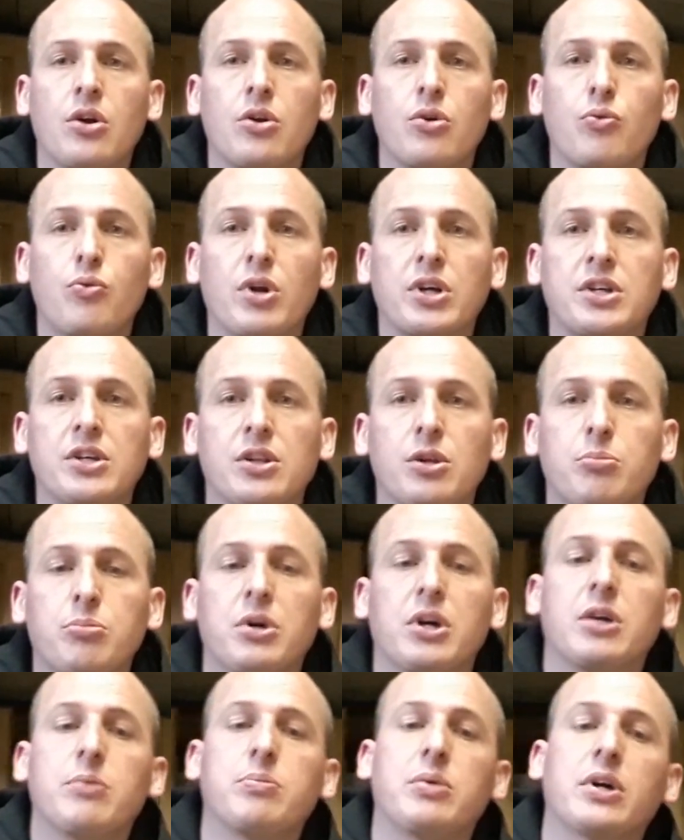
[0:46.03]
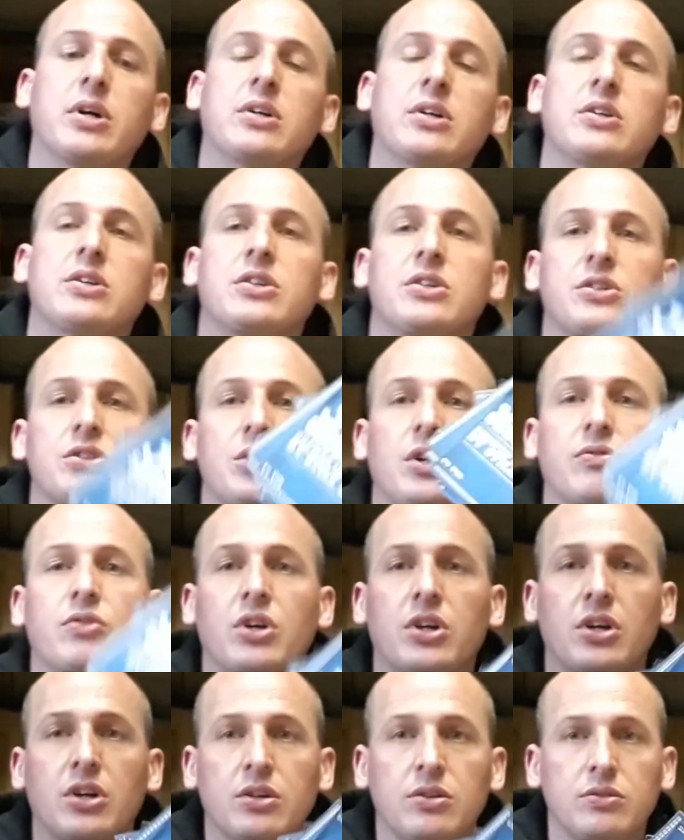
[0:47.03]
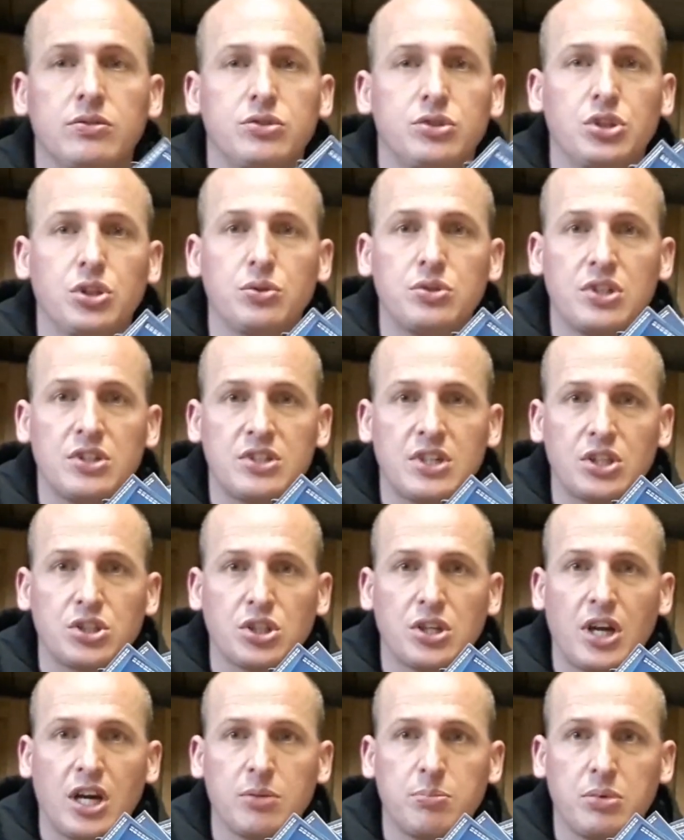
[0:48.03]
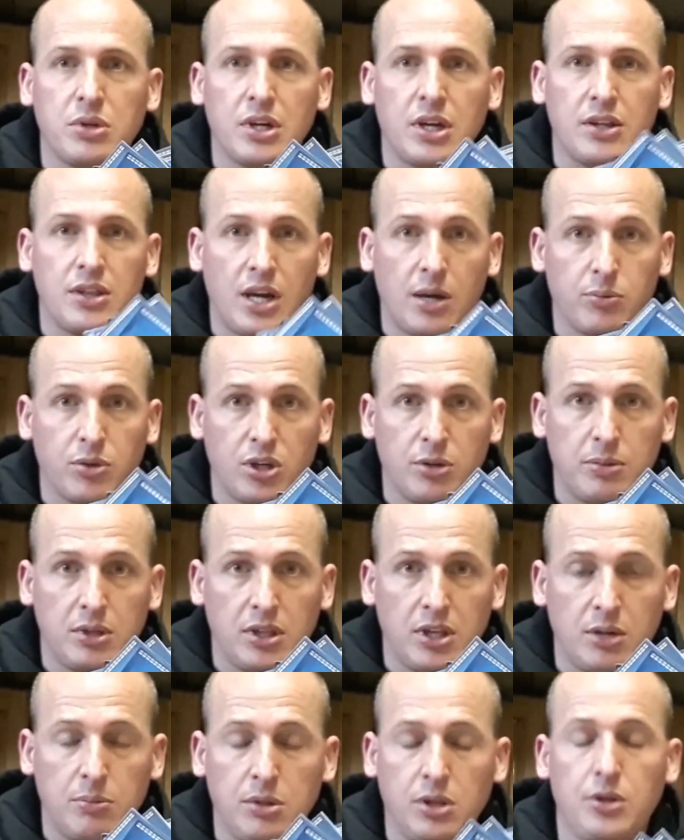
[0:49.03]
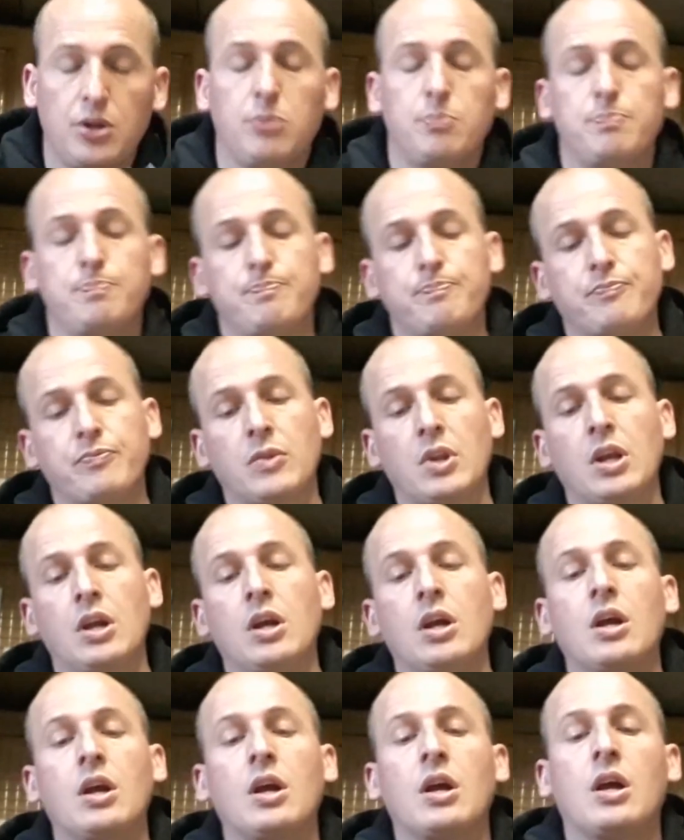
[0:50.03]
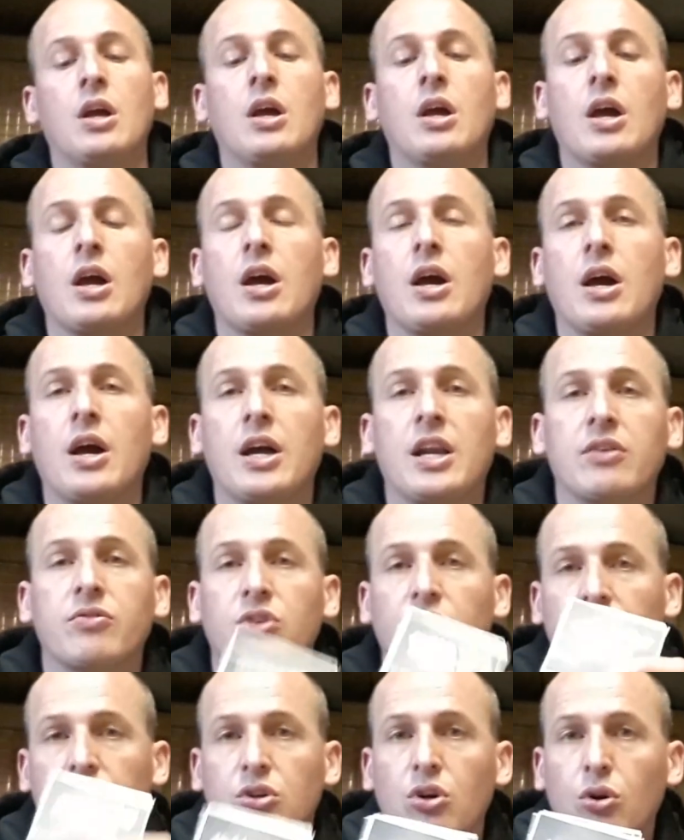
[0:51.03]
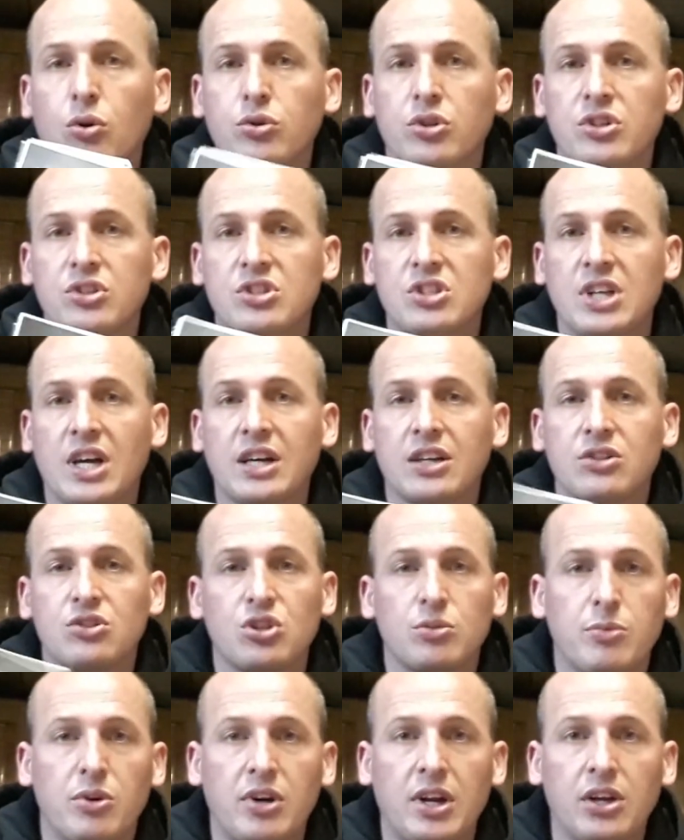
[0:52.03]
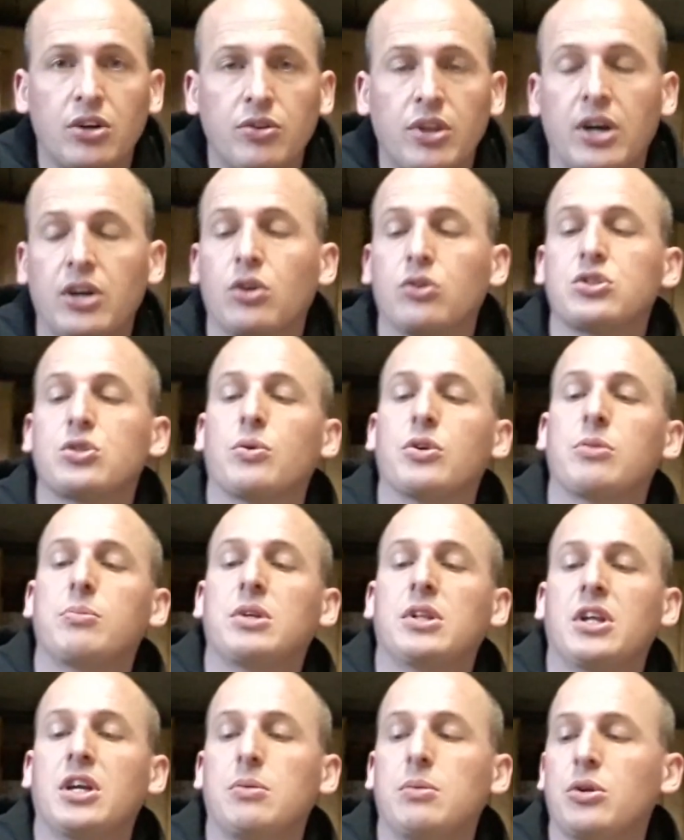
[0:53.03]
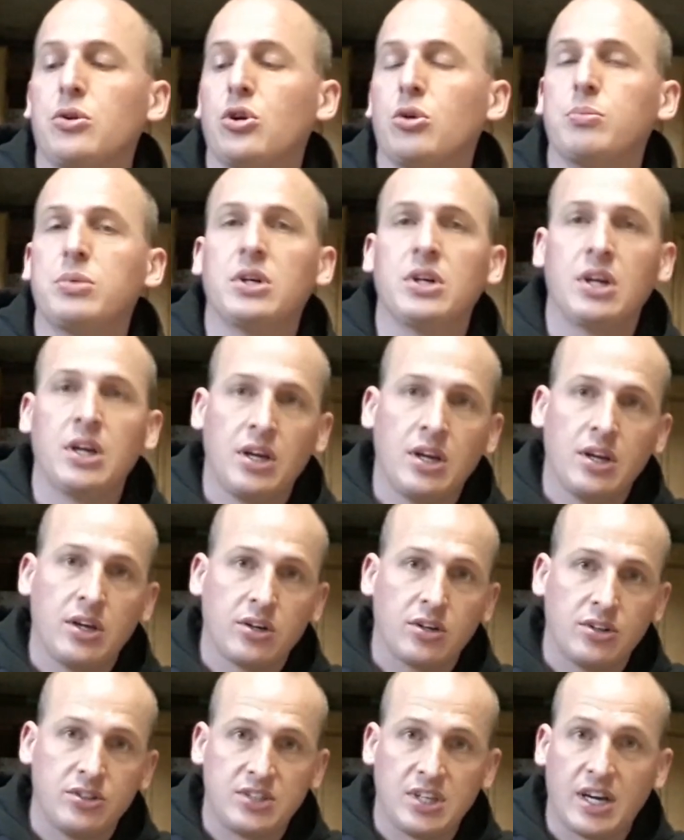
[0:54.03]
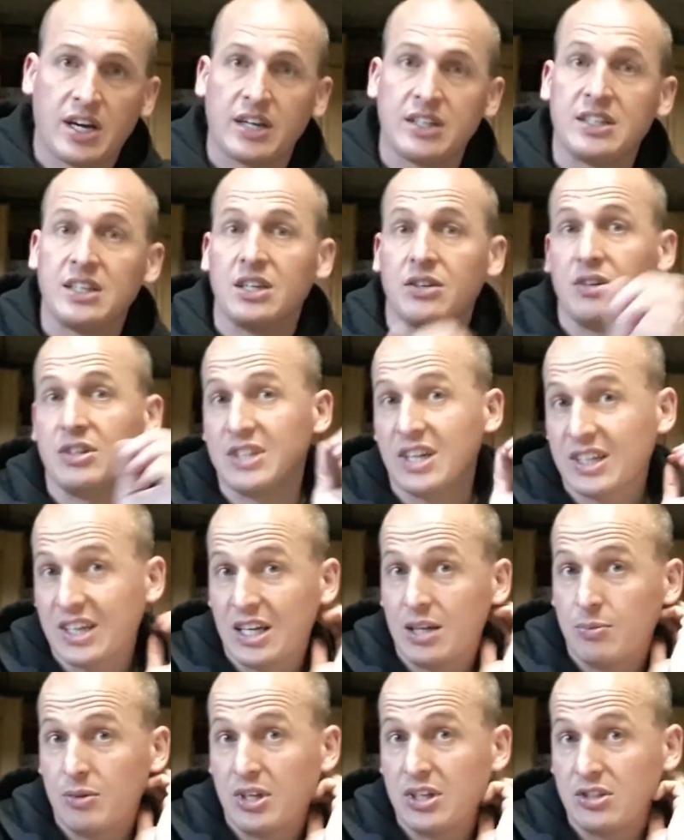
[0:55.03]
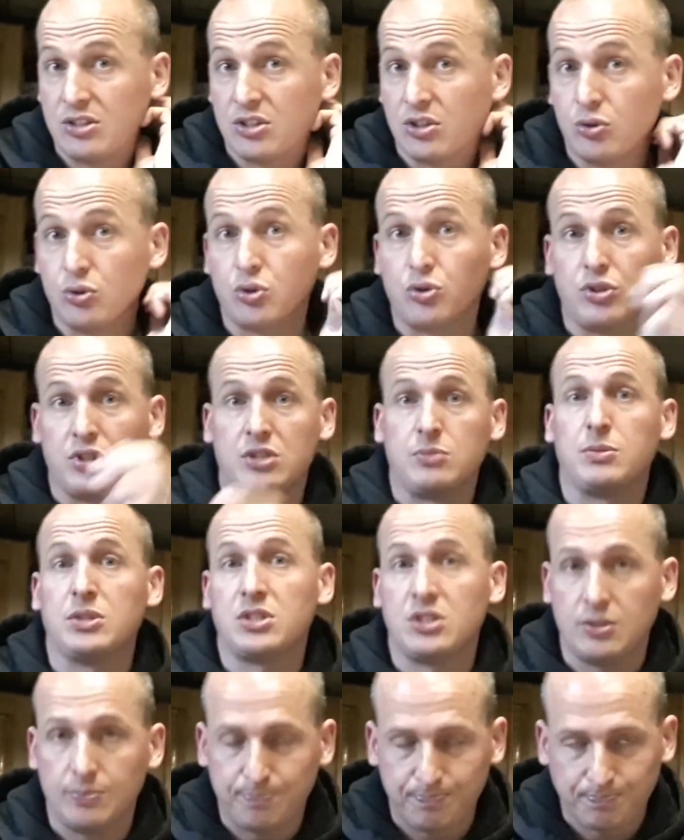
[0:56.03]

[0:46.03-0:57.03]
regular paper. So I've got a Juicy Session IPA that I'm going to be labelling up. And I've got a Golden Stag Summer Ale that I also want to be labelling up, because the idea is I keep these till Christmas,